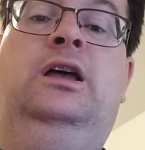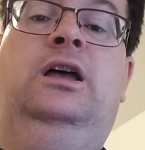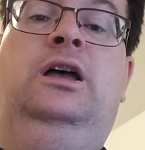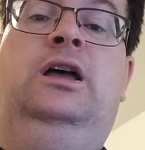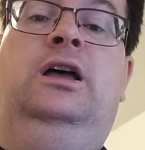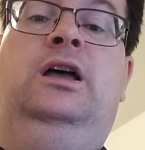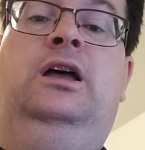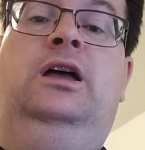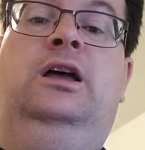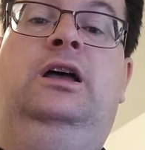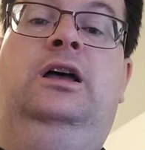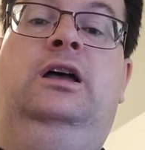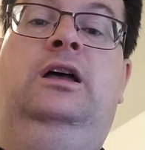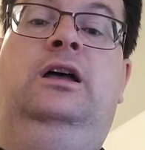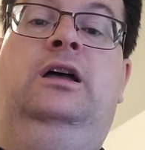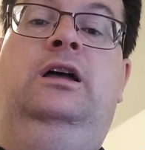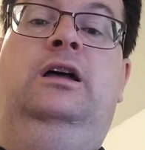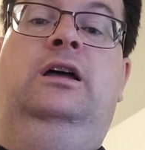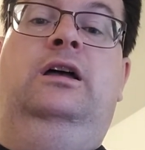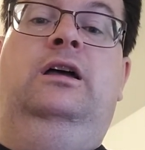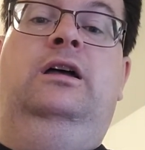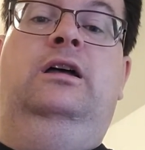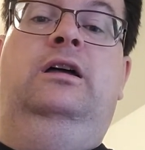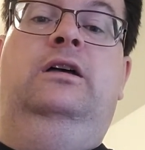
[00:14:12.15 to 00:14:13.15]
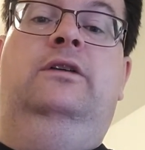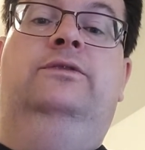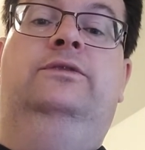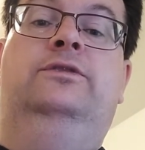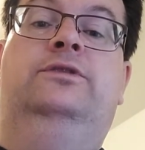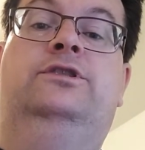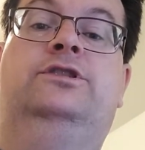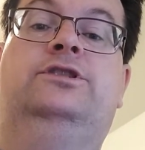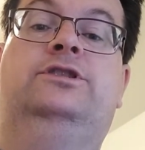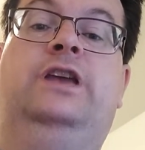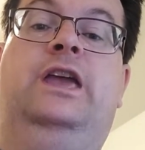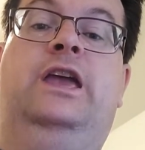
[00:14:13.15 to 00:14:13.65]
Uh,
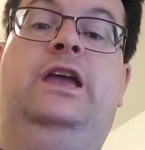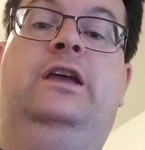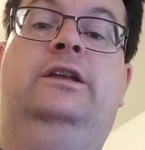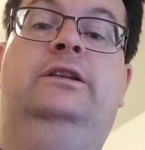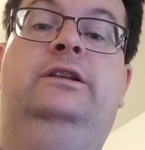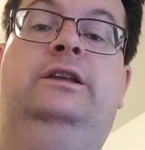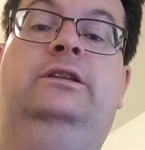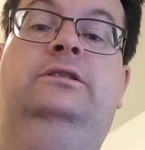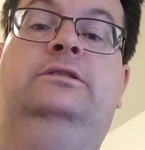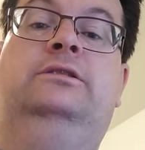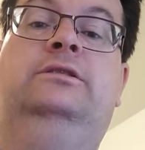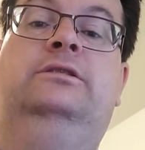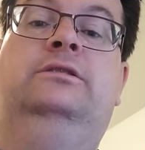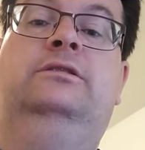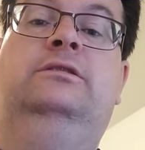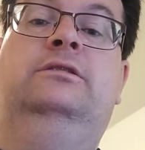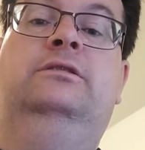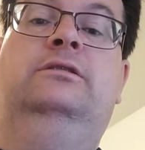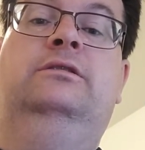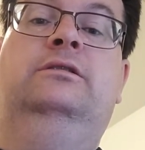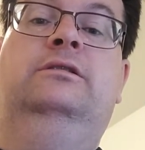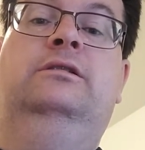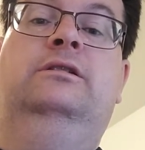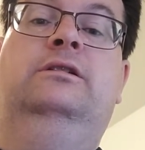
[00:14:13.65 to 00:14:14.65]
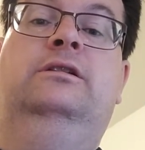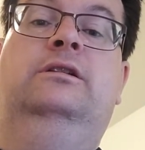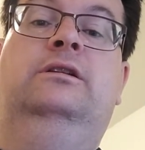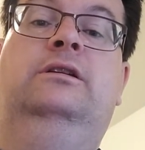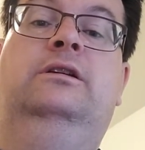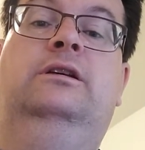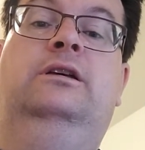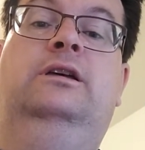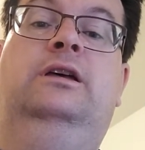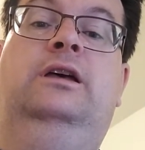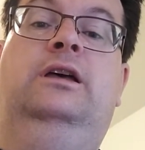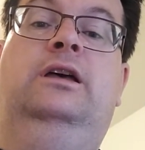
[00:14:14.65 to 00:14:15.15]
they're Shaking It,
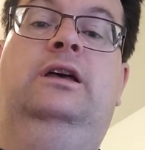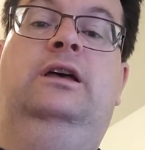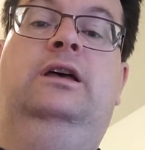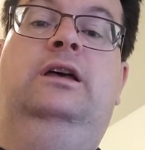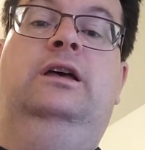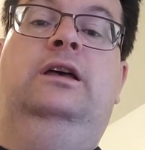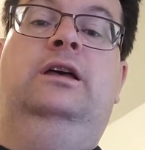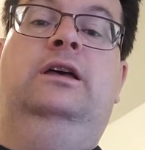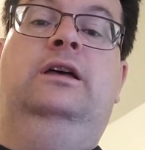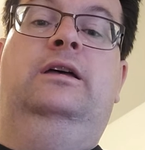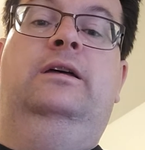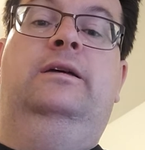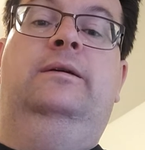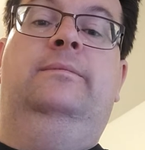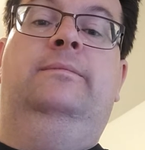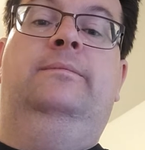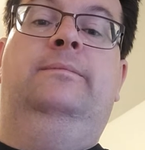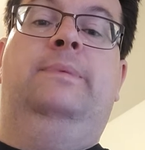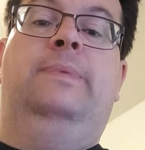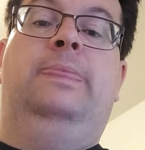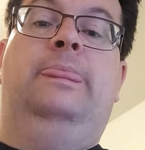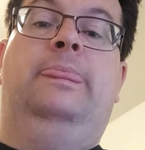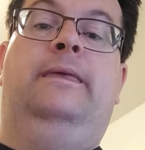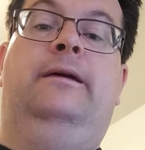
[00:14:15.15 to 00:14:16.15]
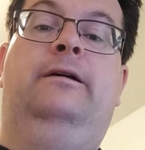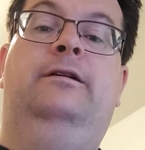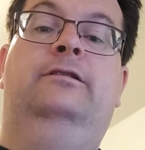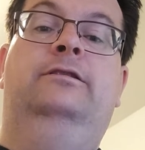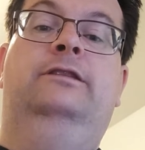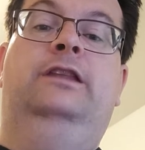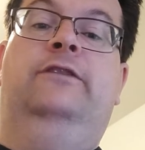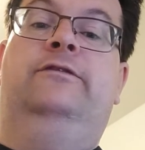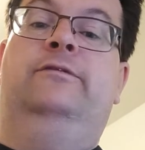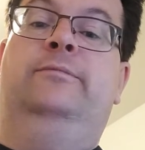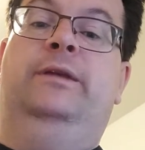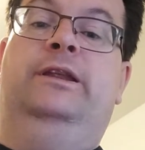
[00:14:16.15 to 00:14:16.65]
um,
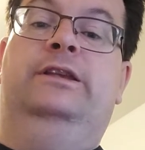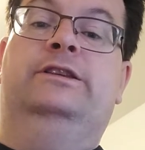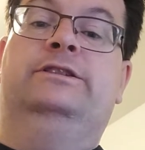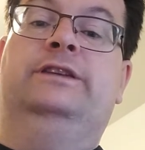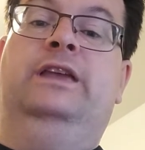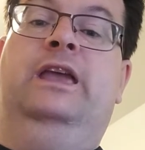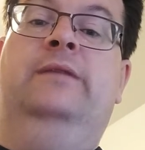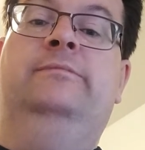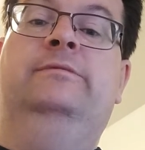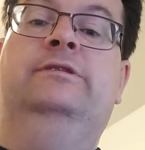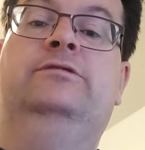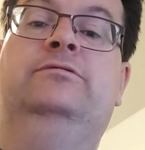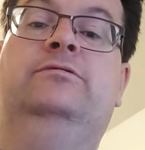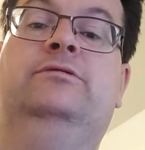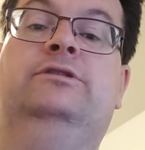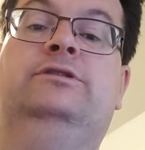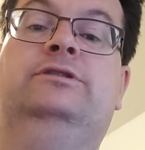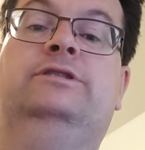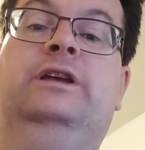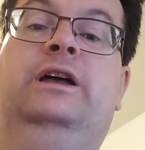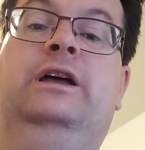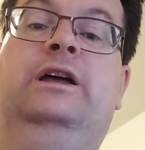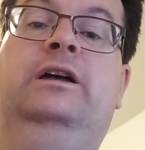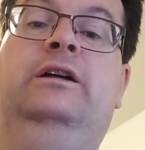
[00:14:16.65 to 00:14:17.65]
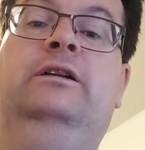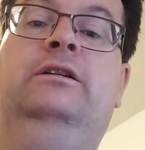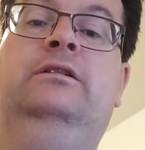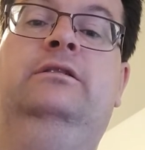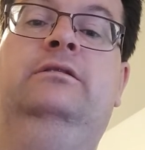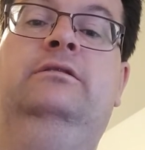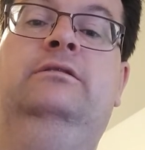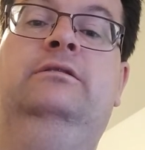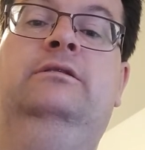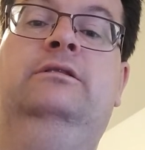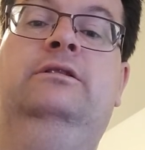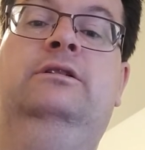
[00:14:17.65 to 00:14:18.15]
Never Be the Same is a good song.
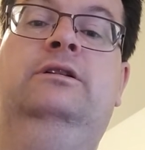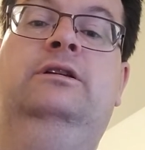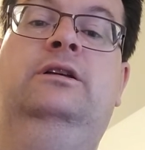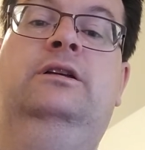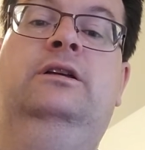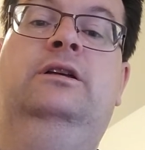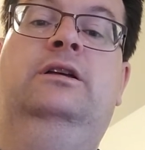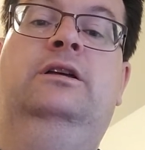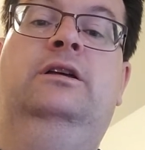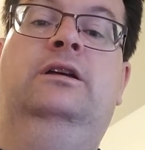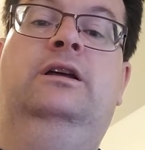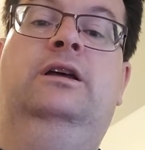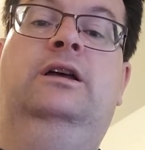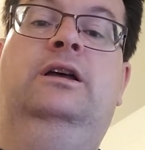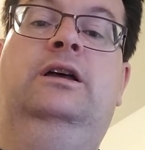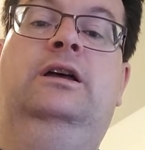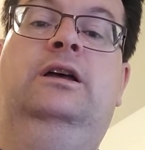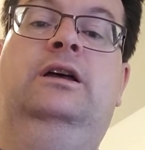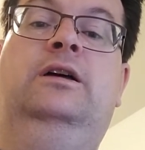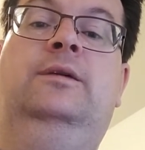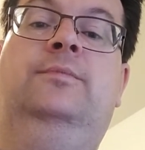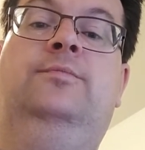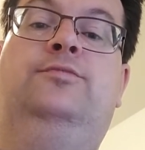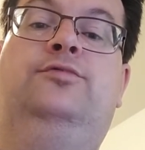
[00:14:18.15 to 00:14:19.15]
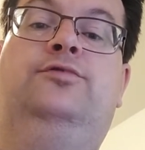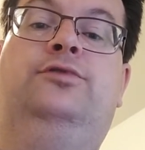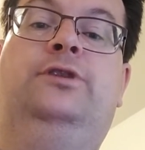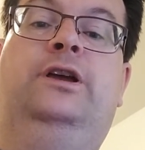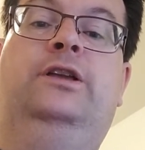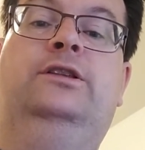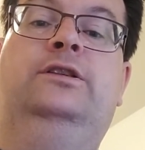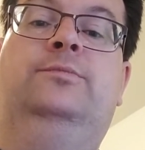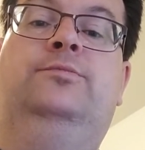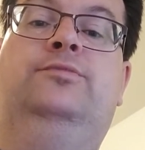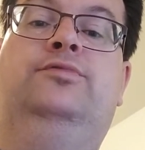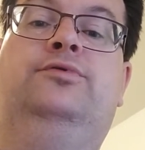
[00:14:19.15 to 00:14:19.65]
Uh,
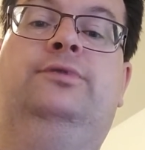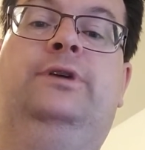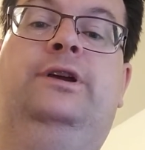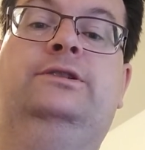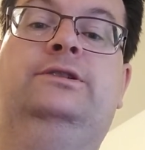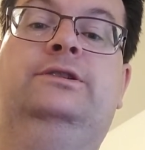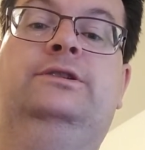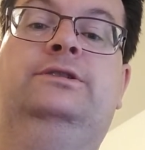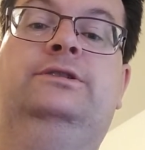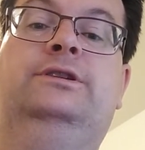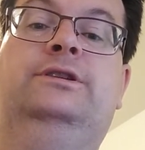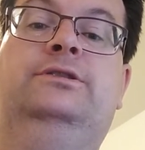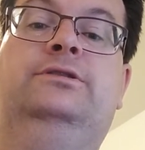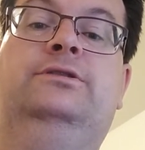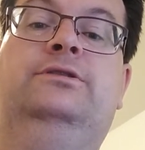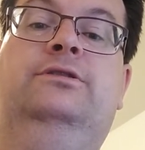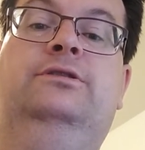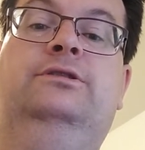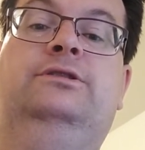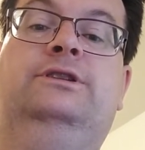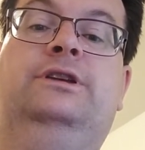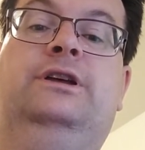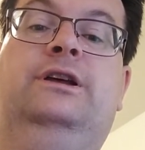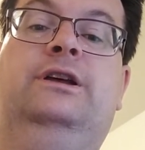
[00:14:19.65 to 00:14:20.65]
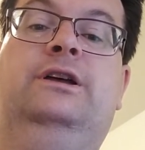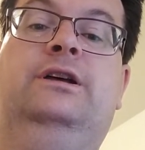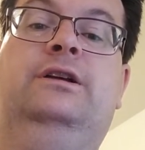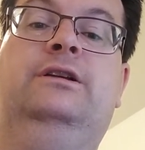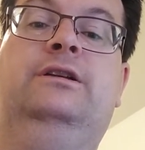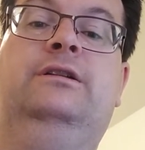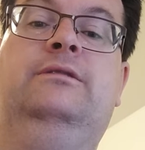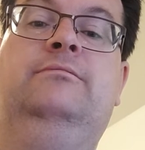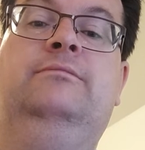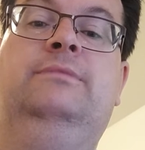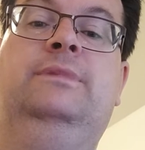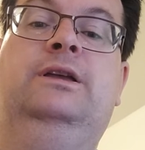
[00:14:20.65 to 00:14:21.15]
Pre the Presence is a good
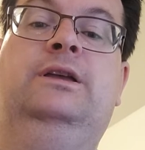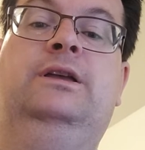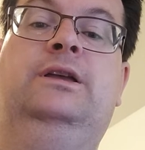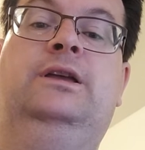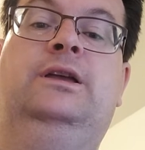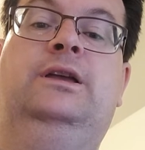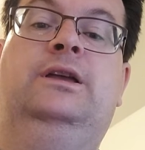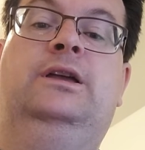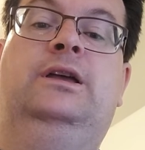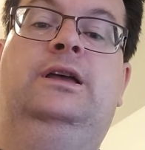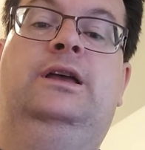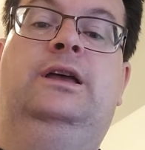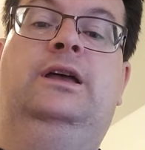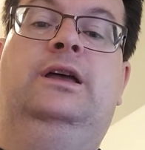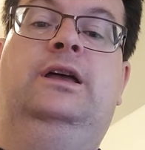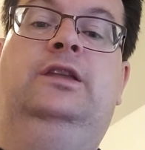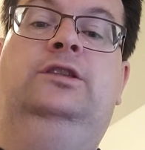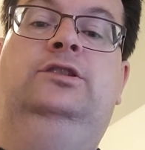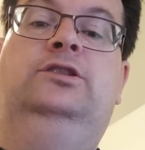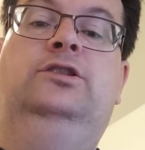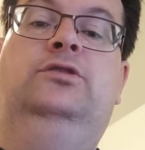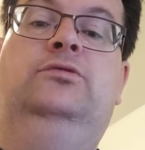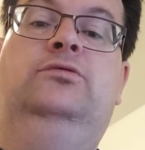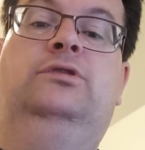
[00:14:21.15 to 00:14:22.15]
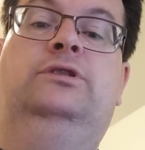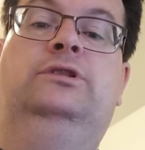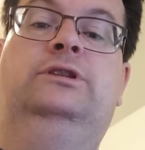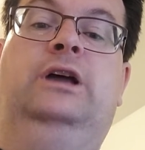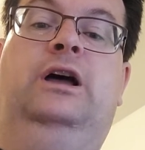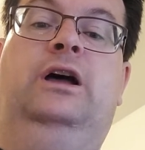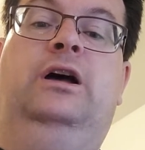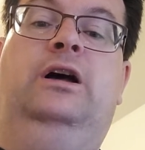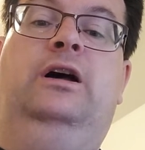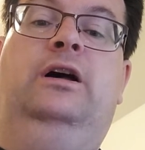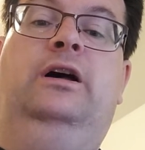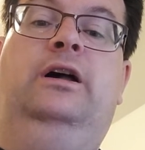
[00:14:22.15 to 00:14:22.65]
song. Uh, Do or
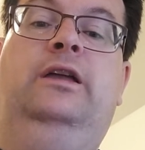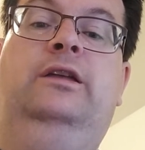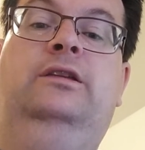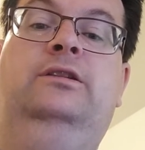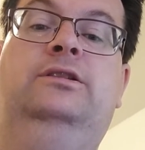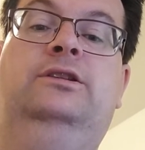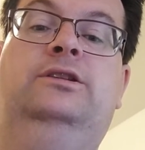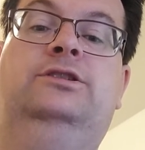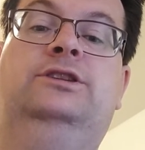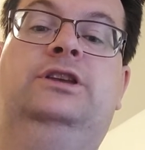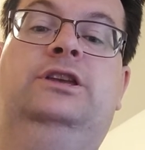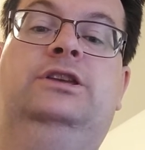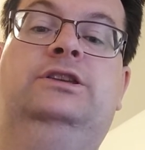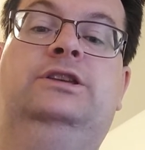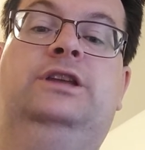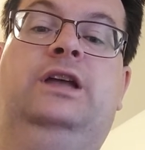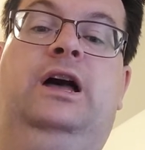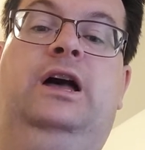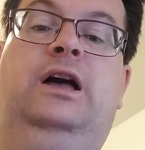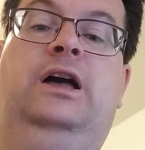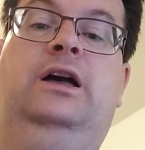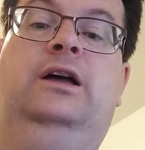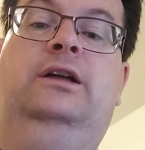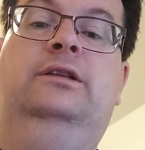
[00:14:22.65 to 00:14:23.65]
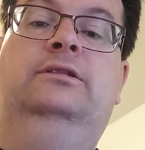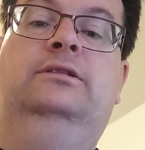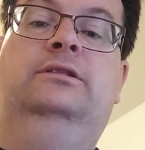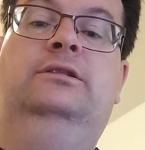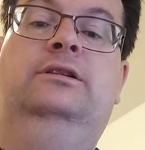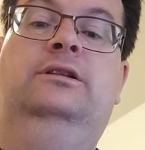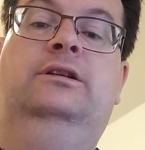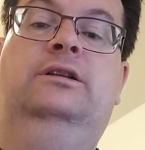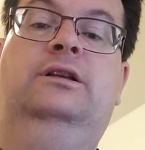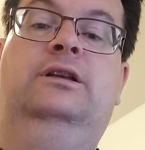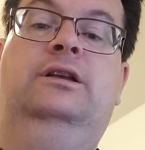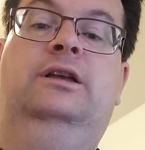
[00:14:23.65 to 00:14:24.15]
Die, She's Gone,
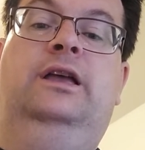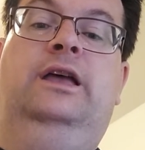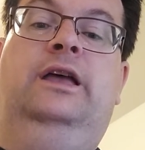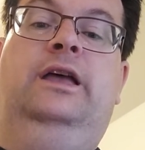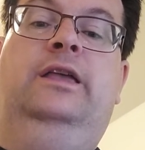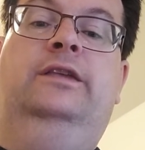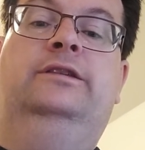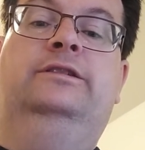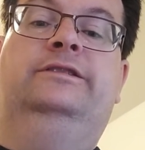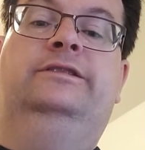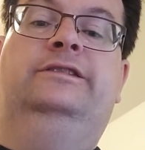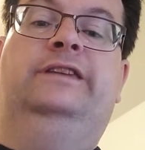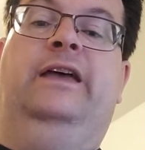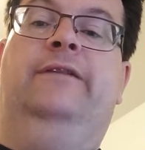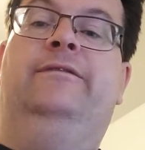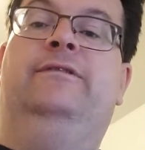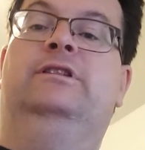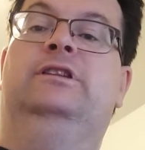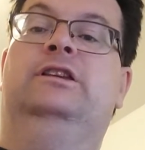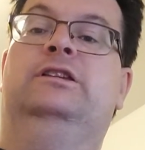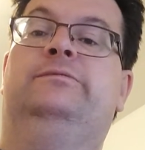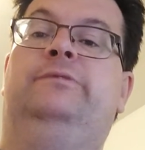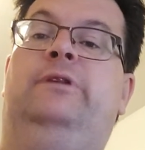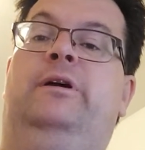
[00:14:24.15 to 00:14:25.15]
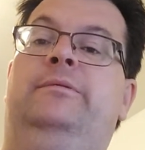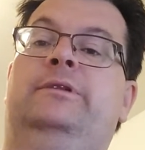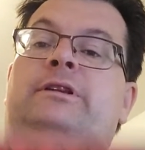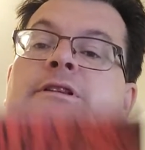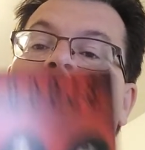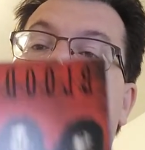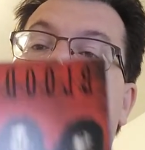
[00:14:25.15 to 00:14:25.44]
and Seven. That's probably